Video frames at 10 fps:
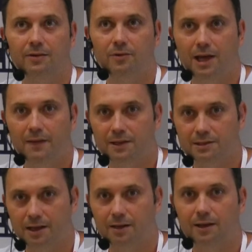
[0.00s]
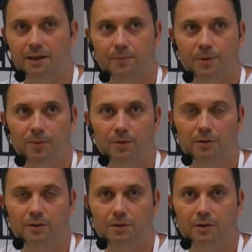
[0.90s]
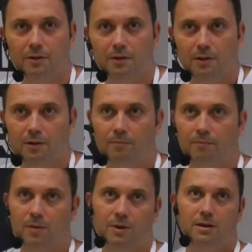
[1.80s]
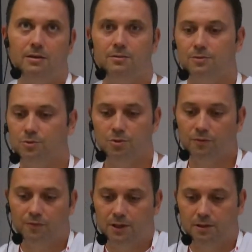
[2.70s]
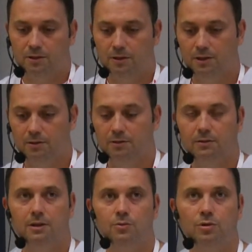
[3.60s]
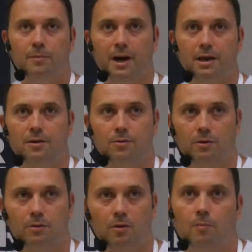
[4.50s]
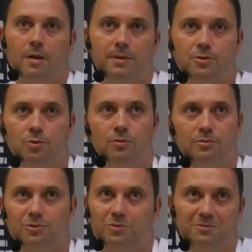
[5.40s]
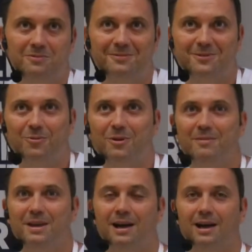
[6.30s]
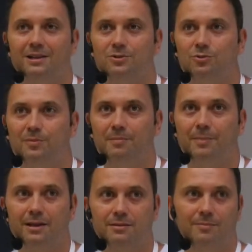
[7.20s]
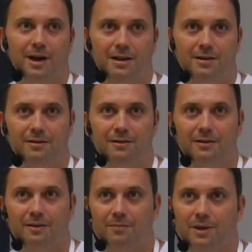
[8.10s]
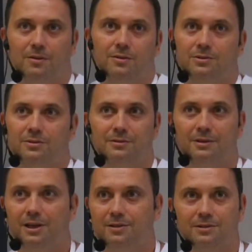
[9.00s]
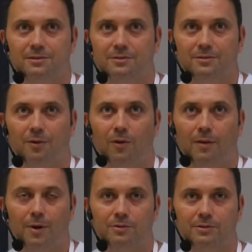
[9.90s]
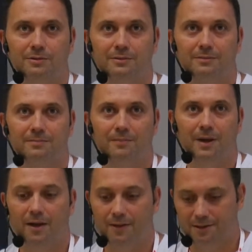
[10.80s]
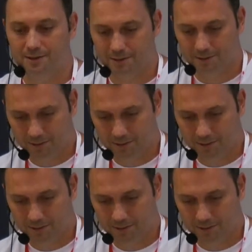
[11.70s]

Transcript: really understand other people, maybe you don't fit into the manager role. Or maybe you will be a super bad manager because it's all about others.